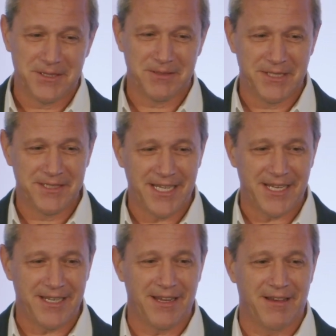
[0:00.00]
we did
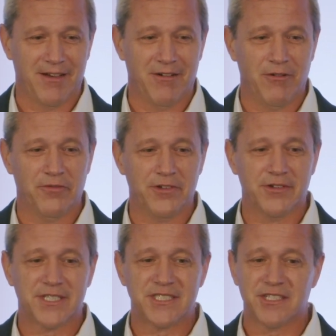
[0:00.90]
it. Hopefully
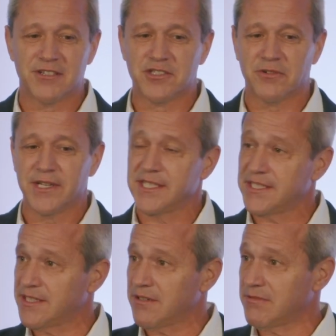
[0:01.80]
you'll consider joining
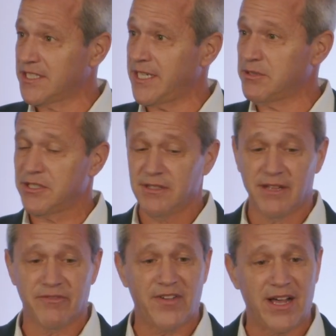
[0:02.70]
us at the reception
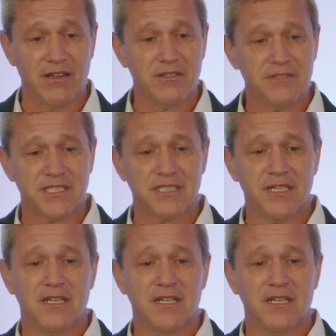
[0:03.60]
that follows.